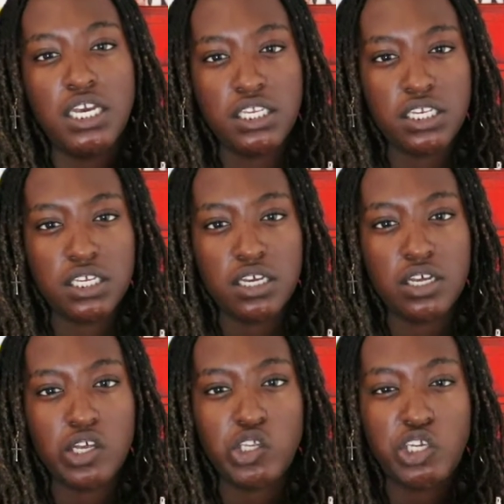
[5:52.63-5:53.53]
eat
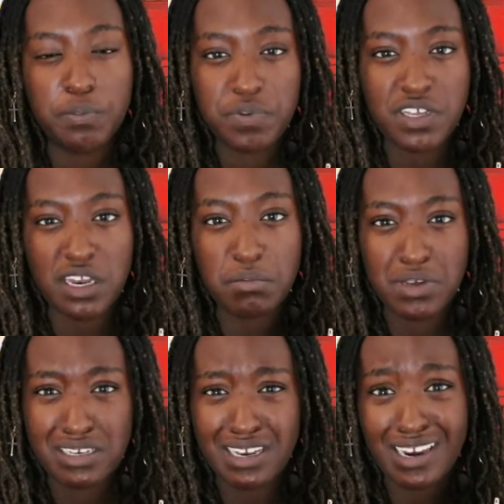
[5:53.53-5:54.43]
chips
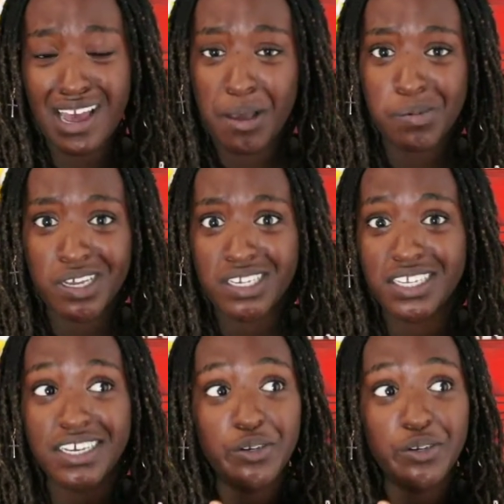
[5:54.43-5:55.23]
and meat and cabbage.